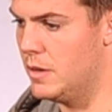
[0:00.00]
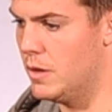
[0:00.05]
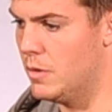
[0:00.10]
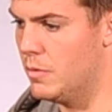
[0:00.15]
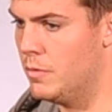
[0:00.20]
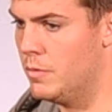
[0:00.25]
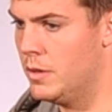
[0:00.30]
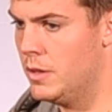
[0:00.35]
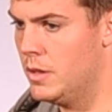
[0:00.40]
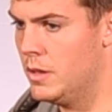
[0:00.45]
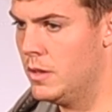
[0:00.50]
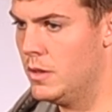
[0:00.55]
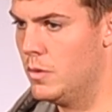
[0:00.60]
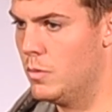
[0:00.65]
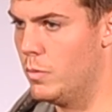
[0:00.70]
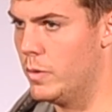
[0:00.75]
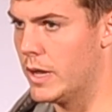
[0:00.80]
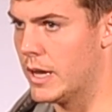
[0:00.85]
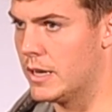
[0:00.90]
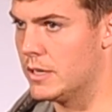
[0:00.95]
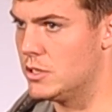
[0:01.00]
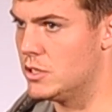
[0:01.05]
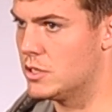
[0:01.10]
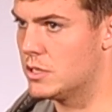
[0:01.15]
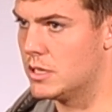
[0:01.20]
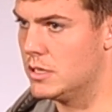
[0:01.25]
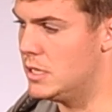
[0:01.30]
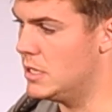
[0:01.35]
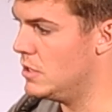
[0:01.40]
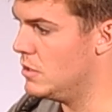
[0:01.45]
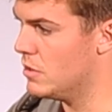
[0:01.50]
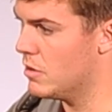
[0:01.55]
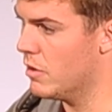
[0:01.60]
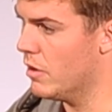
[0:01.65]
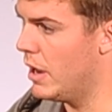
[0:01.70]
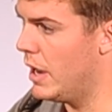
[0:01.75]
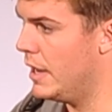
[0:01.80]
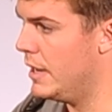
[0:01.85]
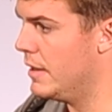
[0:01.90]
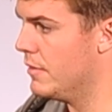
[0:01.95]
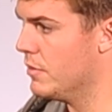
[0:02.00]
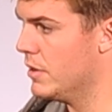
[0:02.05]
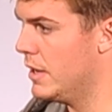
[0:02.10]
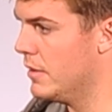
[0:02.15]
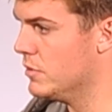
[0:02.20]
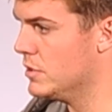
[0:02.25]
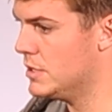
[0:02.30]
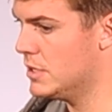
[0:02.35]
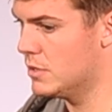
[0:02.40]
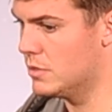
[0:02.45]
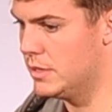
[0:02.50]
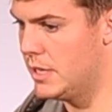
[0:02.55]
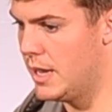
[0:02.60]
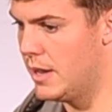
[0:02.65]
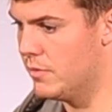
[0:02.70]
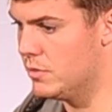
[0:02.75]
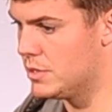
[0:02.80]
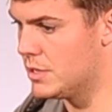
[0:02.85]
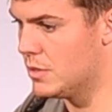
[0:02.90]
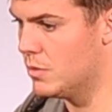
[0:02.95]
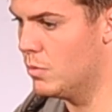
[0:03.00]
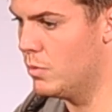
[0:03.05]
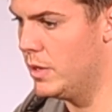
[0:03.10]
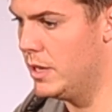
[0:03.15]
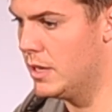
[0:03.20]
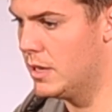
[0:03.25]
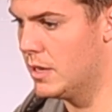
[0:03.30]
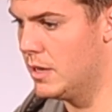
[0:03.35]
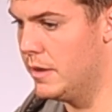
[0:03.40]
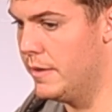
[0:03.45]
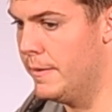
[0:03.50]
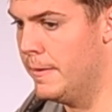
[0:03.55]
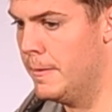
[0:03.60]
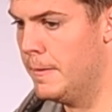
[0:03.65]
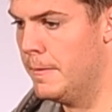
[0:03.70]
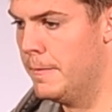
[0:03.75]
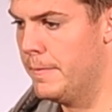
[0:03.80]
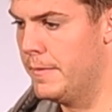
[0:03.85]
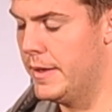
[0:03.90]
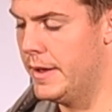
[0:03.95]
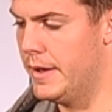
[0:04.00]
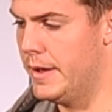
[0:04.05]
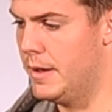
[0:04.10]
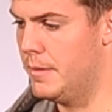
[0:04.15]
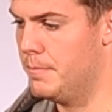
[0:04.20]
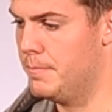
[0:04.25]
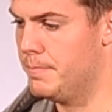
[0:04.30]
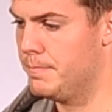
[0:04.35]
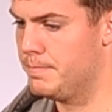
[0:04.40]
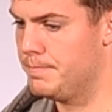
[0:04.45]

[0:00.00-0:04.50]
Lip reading: you know, we got to just continue to grind every single day, every single week, and